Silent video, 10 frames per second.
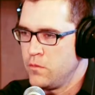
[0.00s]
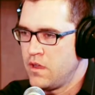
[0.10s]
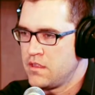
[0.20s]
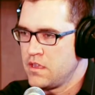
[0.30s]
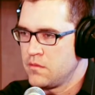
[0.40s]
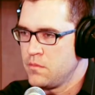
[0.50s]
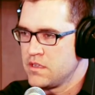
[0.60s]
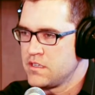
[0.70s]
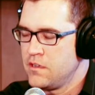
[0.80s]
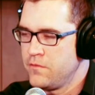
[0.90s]
I think
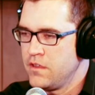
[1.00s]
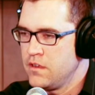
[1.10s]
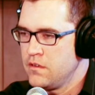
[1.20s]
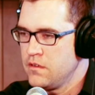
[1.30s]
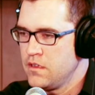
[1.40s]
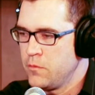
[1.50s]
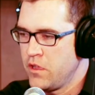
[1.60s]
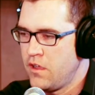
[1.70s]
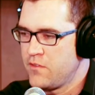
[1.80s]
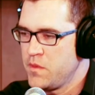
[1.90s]
myself and we
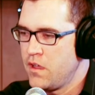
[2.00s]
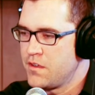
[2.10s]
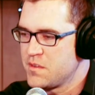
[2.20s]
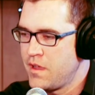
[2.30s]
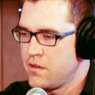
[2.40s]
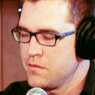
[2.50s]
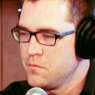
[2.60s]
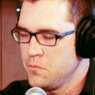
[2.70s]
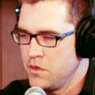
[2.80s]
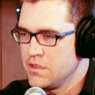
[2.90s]
all have to be honest about
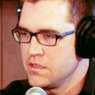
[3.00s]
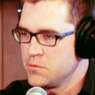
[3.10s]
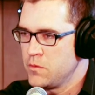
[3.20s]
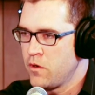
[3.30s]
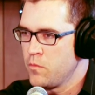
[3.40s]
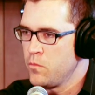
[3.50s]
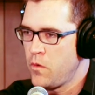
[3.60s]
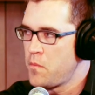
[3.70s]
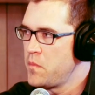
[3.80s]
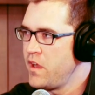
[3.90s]
is we
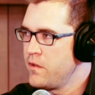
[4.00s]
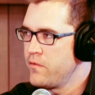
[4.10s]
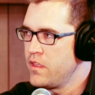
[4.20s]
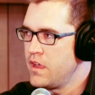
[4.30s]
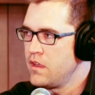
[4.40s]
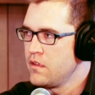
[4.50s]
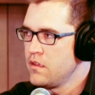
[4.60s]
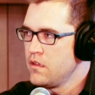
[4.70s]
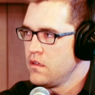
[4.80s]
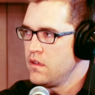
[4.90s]
weren't prepared for that,
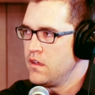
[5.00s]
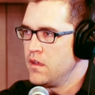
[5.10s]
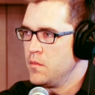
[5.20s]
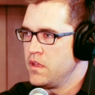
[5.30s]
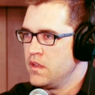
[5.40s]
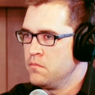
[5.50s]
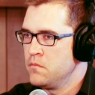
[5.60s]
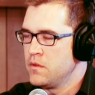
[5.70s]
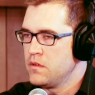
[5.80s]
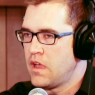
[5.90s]

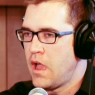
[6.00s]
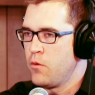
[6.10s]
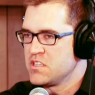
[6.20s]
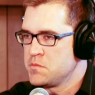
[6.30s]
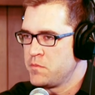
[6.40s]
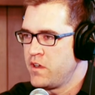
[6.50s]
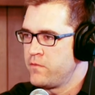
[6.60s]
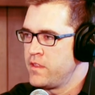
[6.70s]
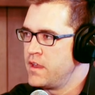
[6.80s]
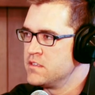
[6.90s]
and I wasn't prepared
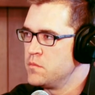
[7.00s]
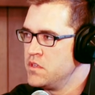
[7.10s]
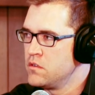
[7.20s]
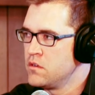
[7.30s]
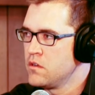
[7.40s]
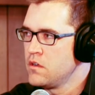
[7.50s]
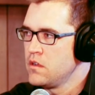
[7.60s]
for that as a builder.